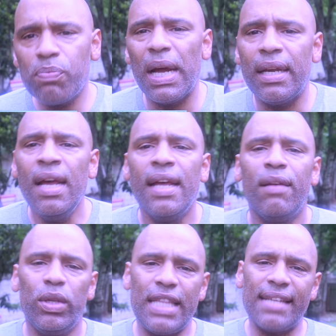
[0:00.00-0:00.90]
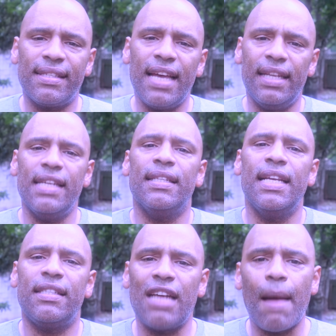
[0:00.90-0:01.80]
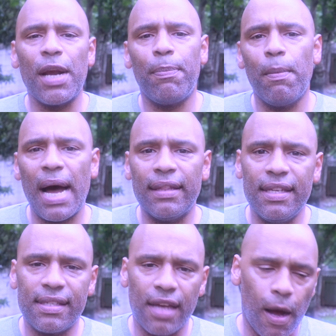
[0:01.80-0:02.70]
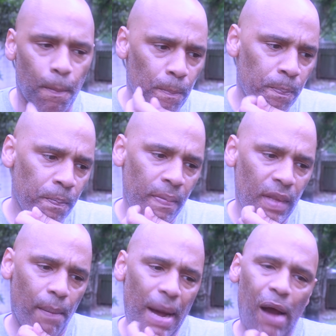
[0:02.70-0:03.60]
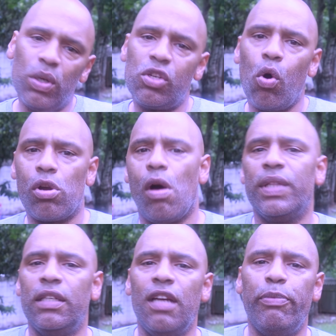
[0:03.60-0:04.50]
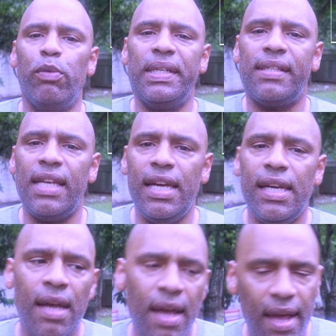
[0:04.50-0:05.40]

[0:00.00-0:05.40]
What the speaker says: But with that said, let's chop it up about this, about what's going on with the WBC